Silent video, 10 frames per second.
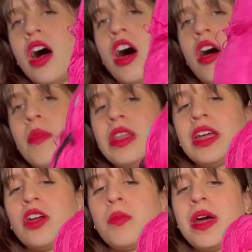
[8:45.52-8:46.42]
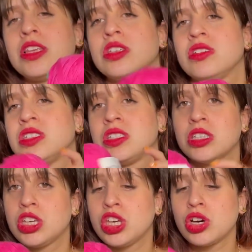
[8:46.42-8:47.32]
a little bit so it's
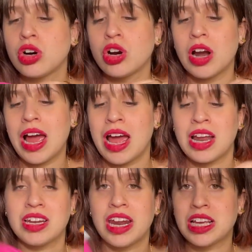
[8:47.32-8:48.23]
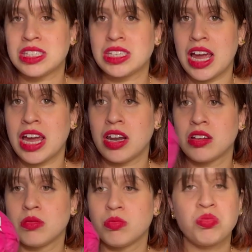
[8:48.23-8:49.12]
secure, and they stayed
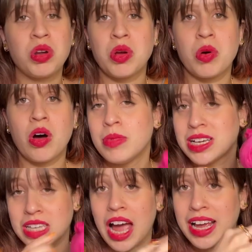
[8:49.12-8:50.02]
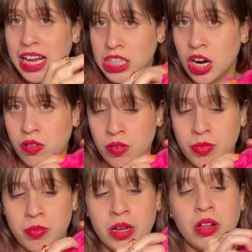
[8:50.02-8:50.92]
pretty well because I get yarn from the
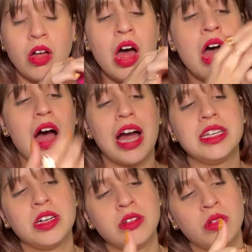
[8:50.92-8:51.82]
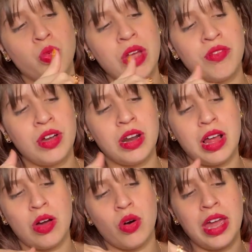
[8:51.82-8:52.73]
middle. I didn't weave it
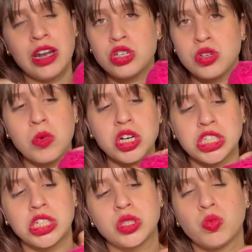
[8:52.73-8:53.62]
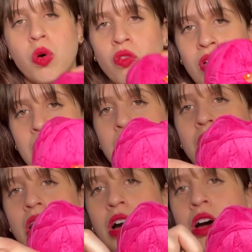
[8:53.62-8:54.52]
in too much. I just wove it in
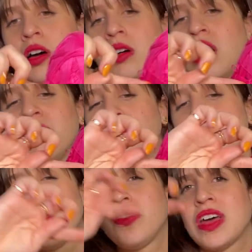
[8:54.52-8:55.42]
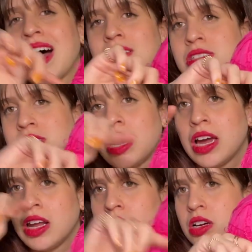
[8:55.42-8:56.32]
a few of the
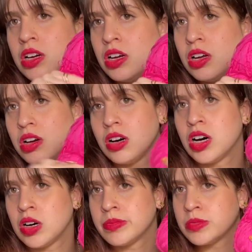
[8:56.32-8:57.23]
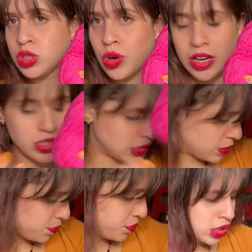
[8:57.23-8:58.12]
outside strands.
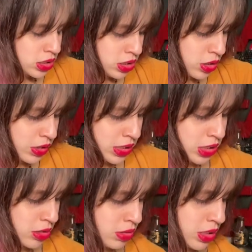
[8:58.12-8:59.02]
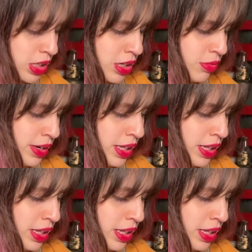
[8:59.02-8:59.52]
So this is something that I really